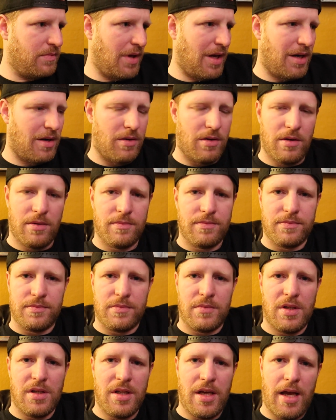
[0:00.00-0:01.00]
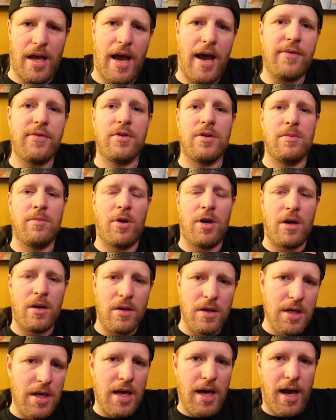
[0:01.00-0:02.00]
I don't know, the day after
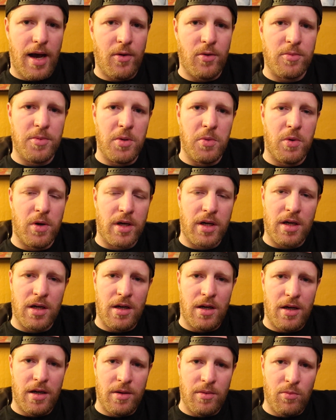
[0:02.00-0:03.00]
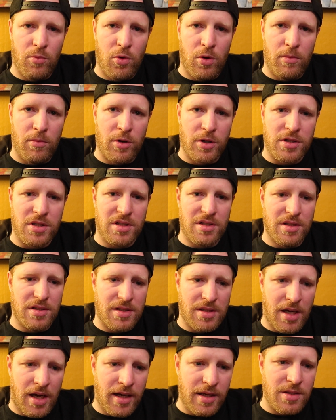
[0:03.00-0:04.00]
tomorrow, I will be working on more merch
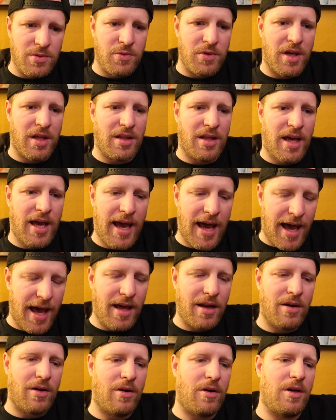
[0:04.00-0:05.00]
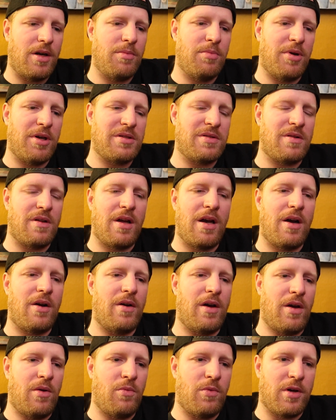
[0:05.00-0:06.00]
designs. We got the hat already busted
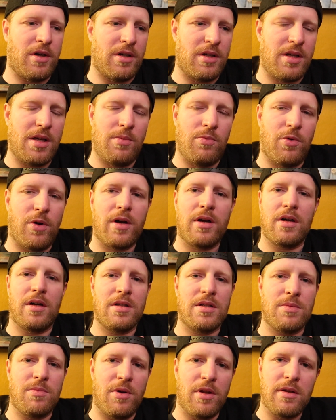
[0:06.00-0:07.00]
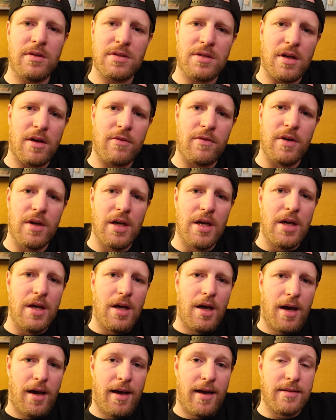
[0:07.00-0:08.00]
out, and we're going to keep working on some other stuff
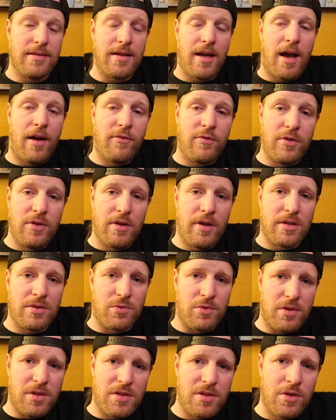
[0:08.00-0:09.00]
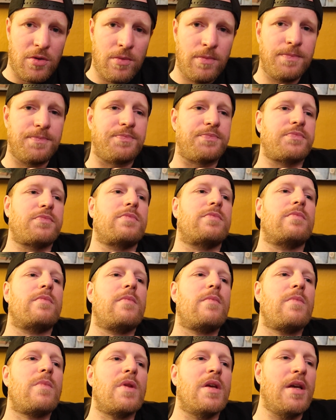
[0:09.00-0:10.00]
uh, to have for you guys really soon.
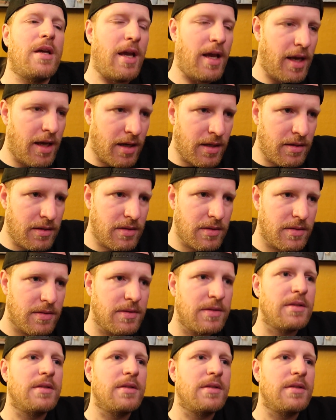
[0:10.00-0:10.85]
And